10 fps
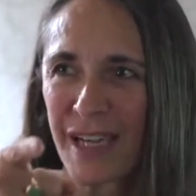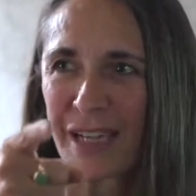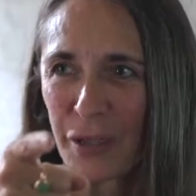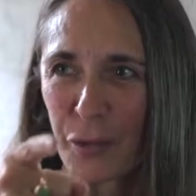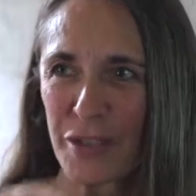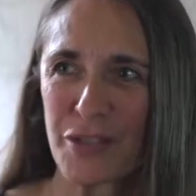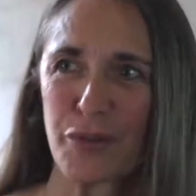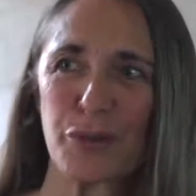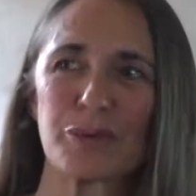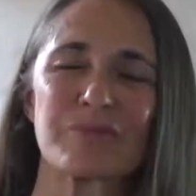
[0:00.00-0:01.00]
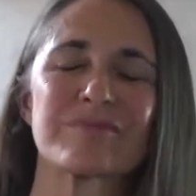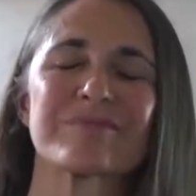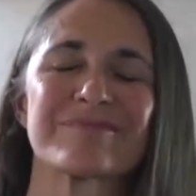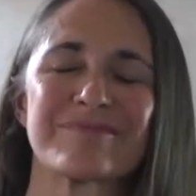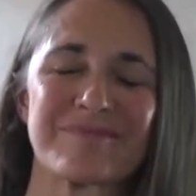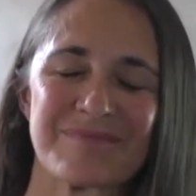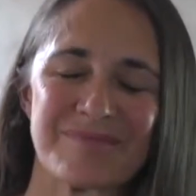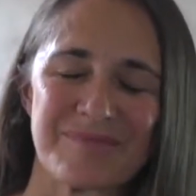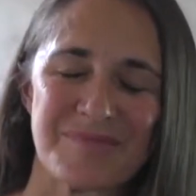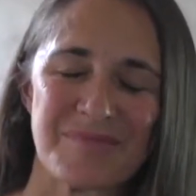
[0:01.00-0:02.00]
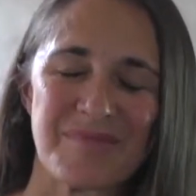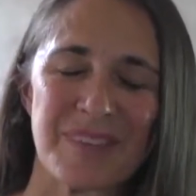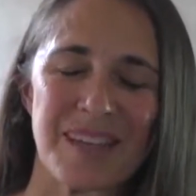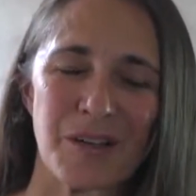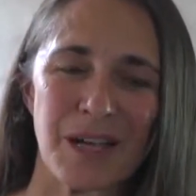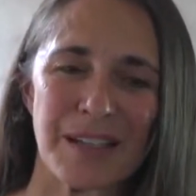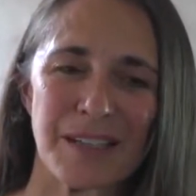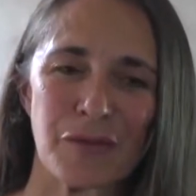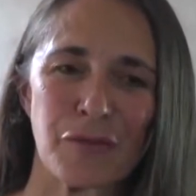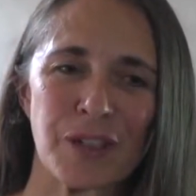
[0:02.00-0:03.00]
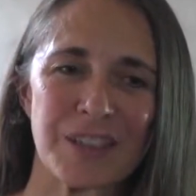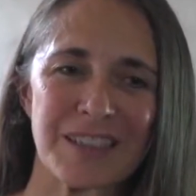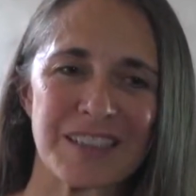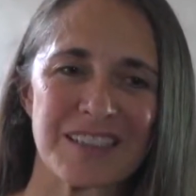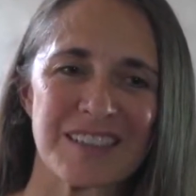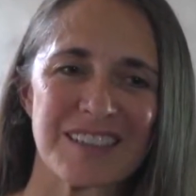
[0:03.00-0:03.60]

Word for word: I know it's you there. I had that feeling.